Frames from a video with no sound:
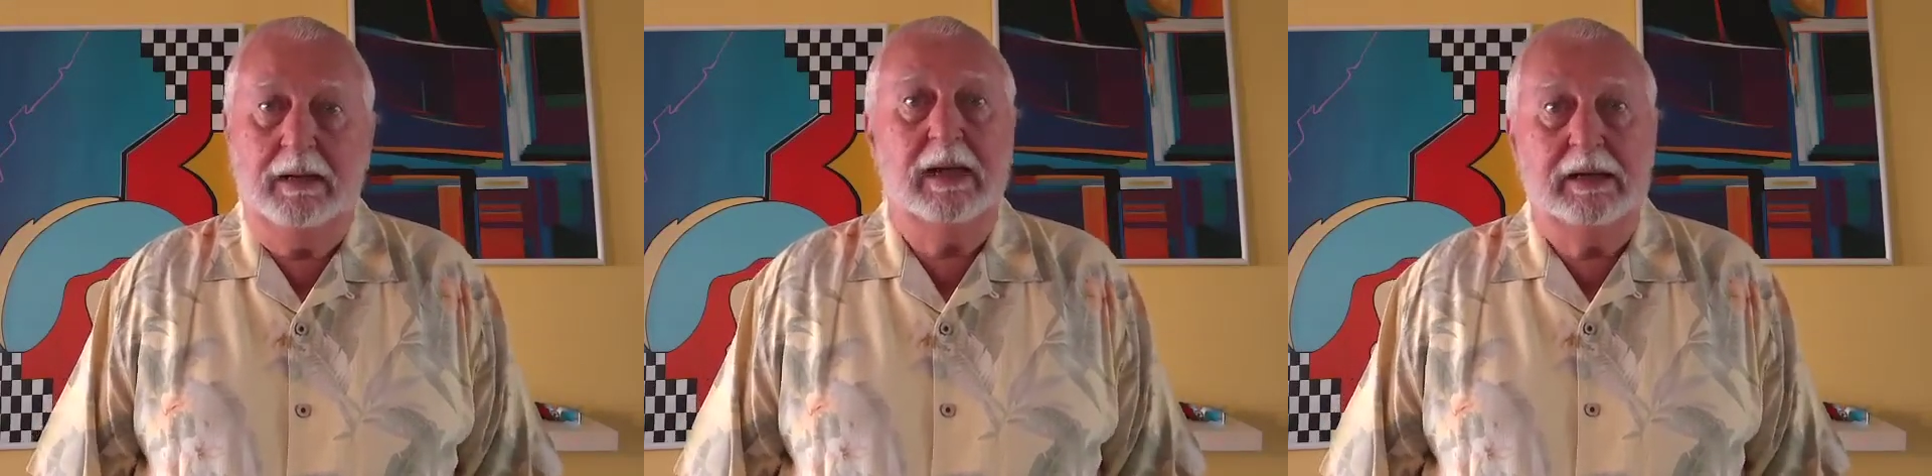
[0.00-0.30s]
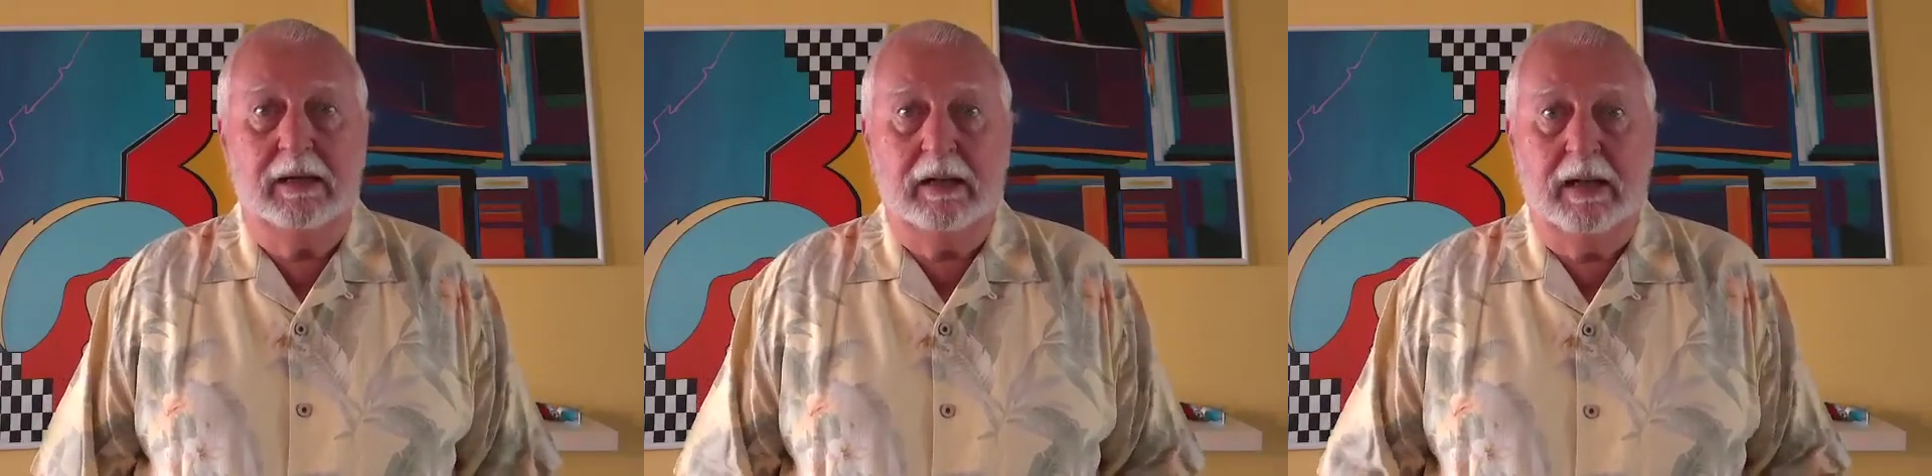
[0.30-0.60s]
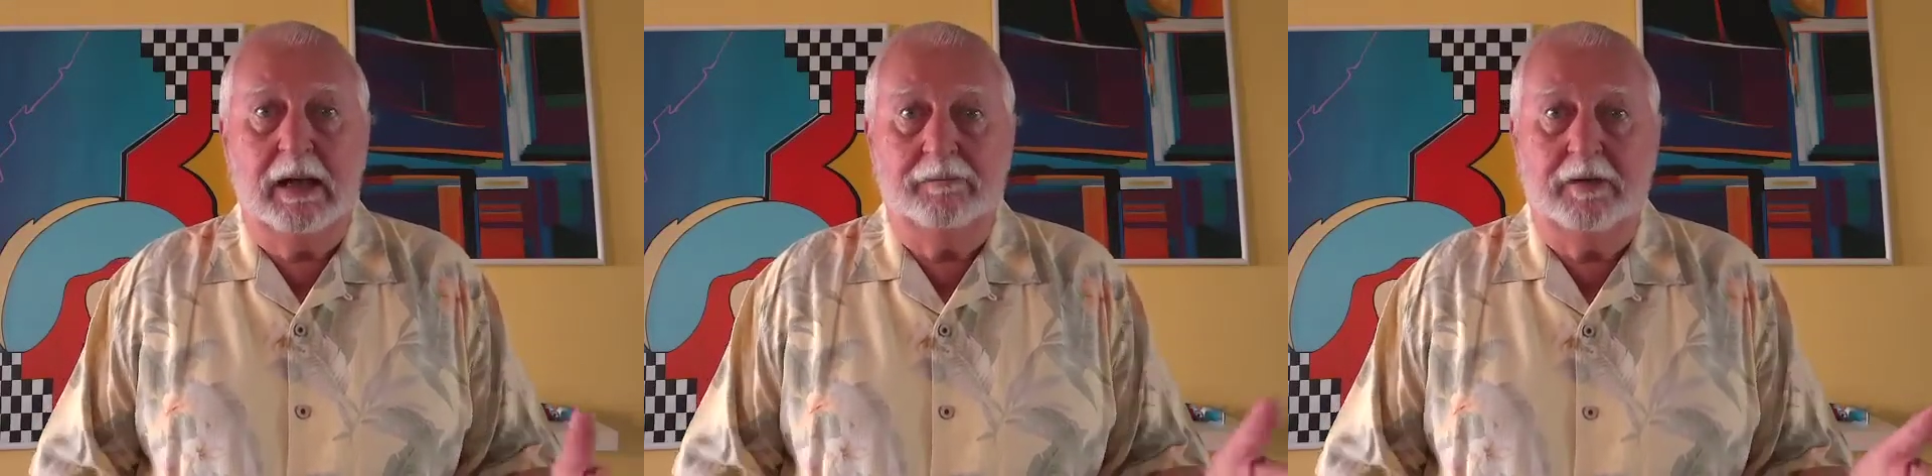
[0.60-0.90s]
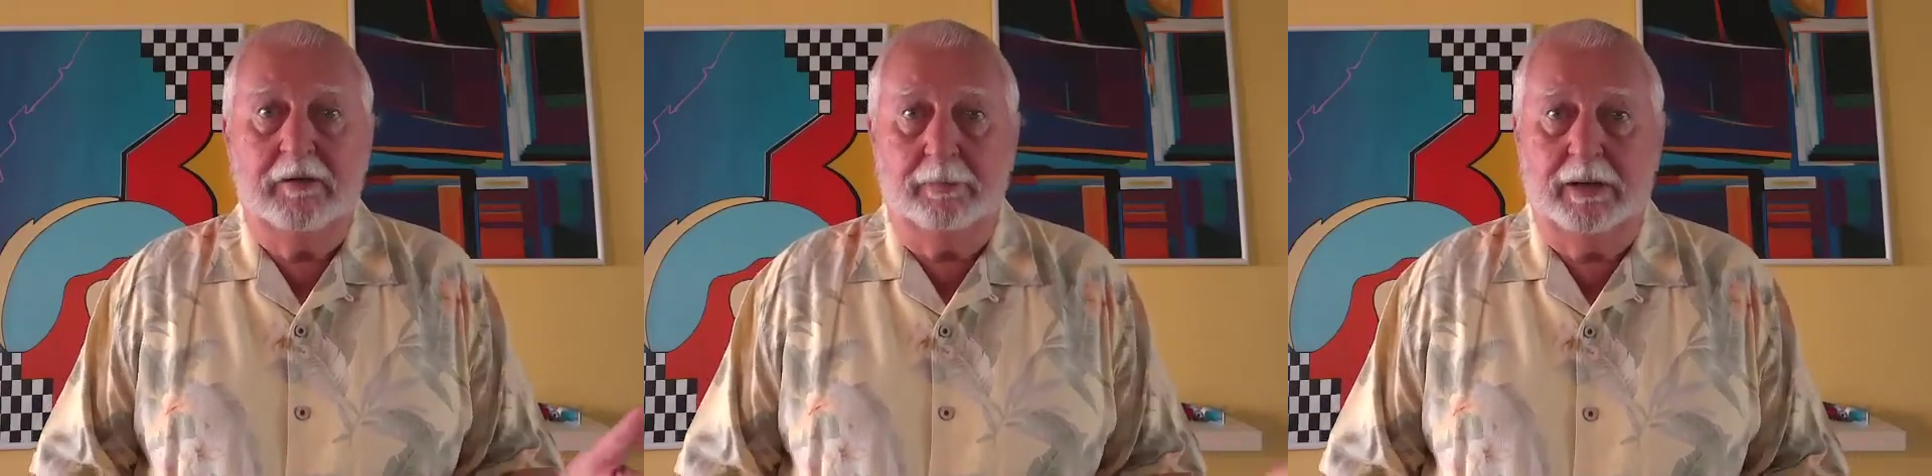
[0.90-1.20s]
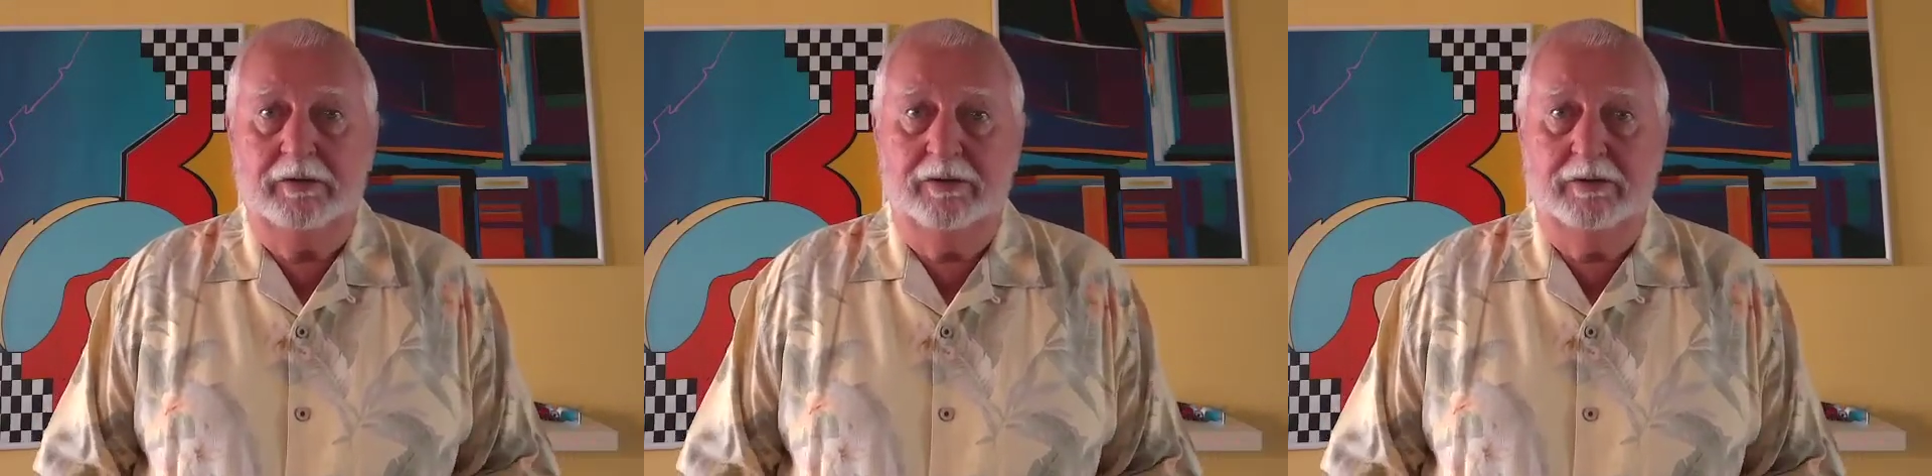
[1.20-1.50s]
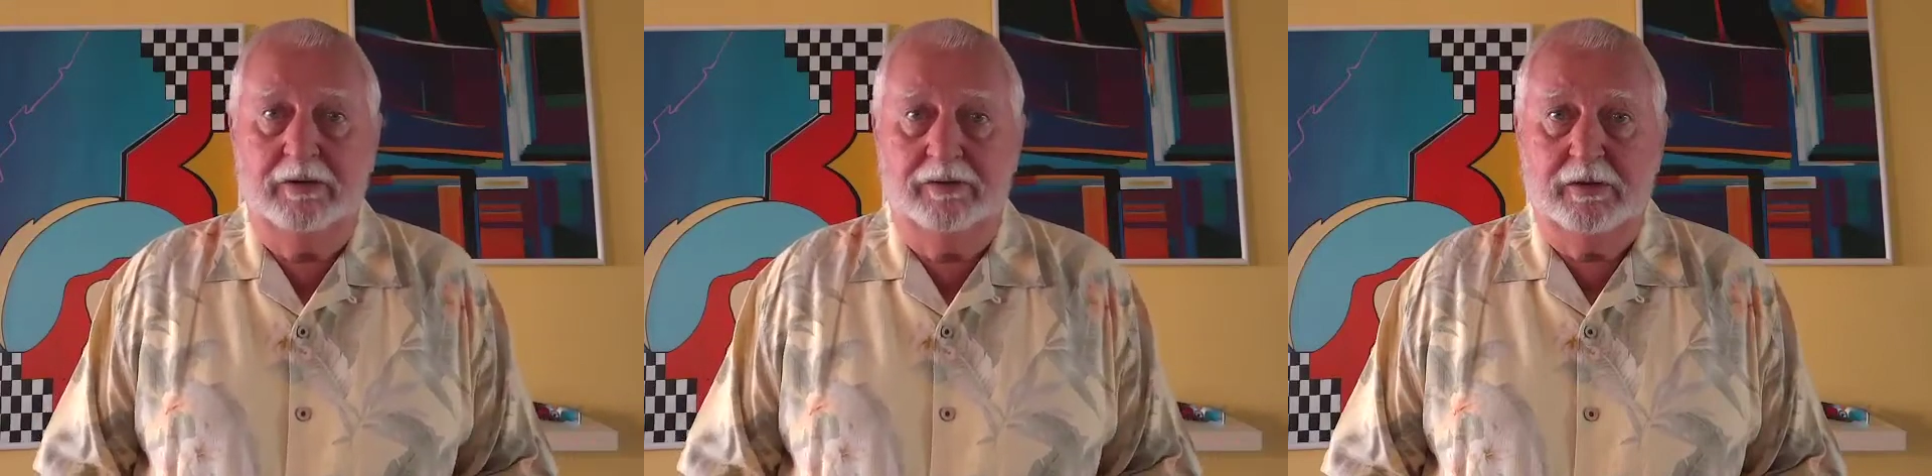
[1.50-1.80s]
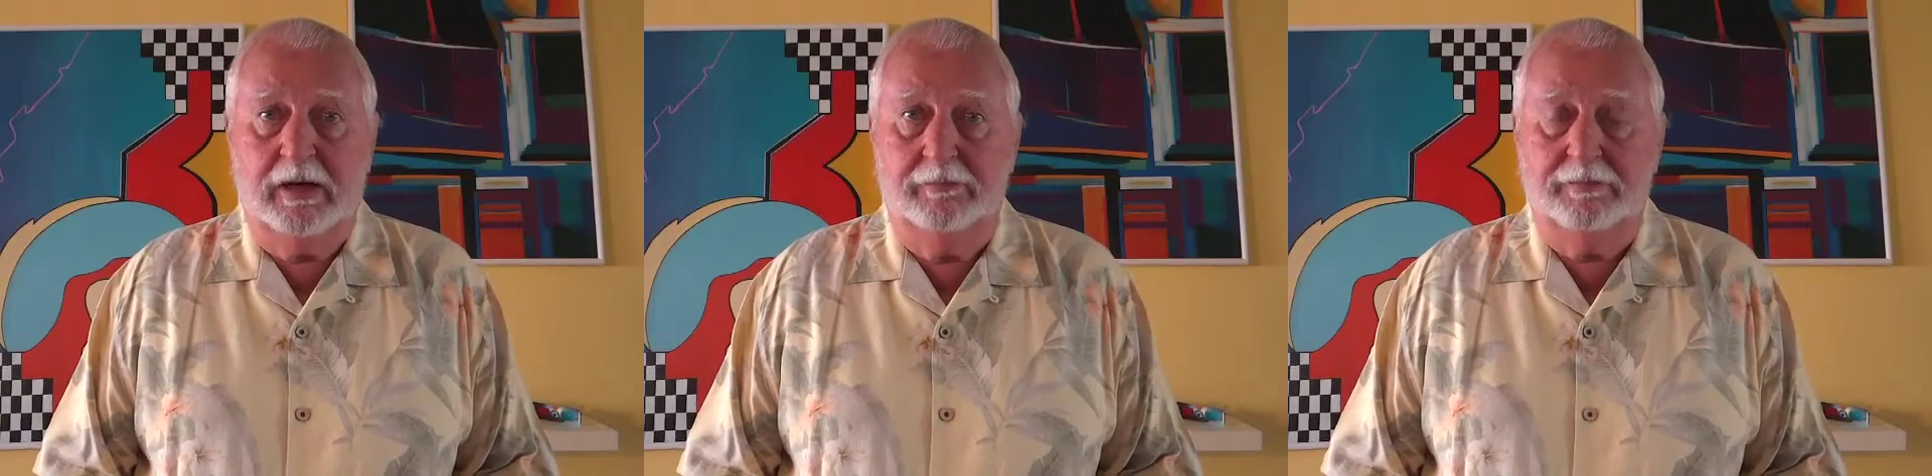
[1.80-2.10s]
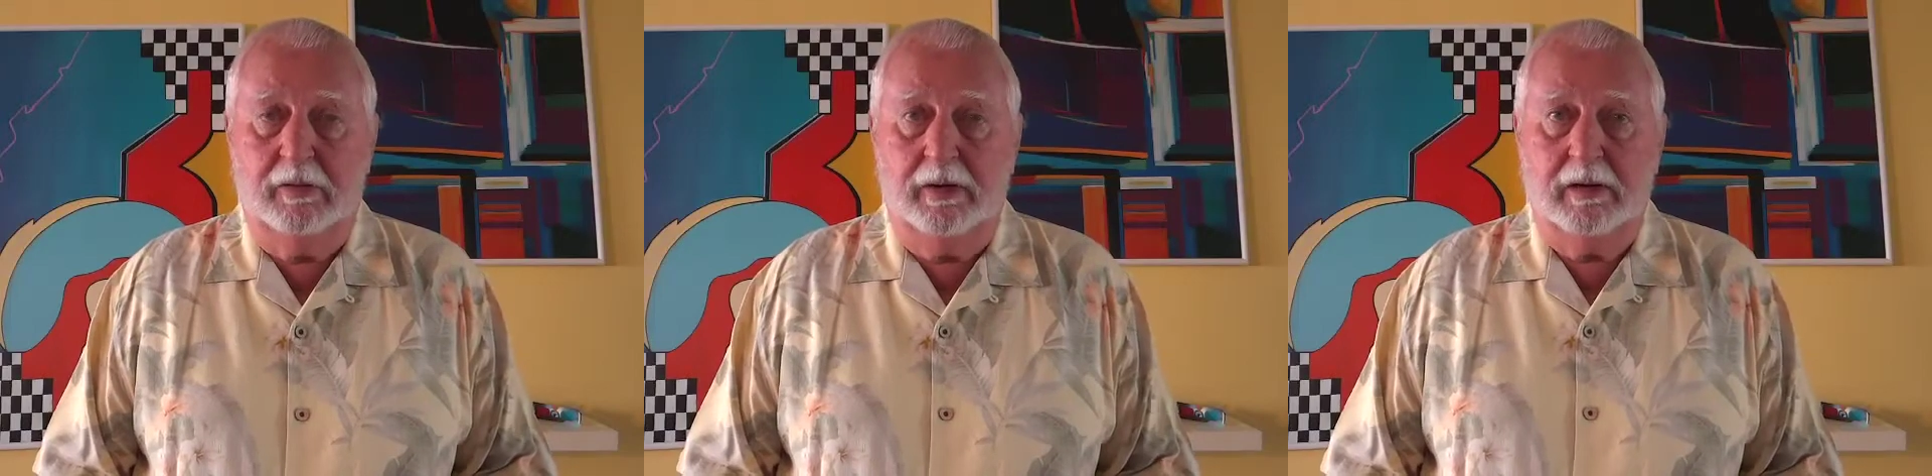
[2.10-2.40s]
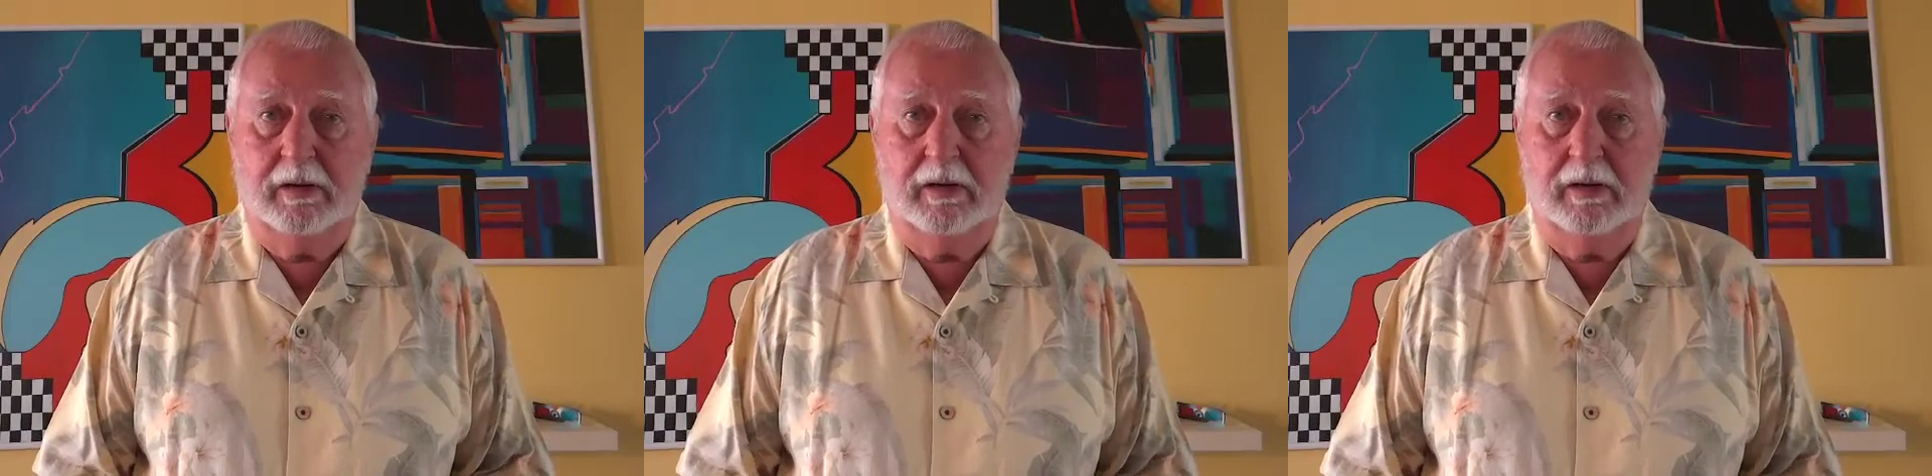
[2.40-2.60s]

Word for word: like in a lot of other places in the state of Florida,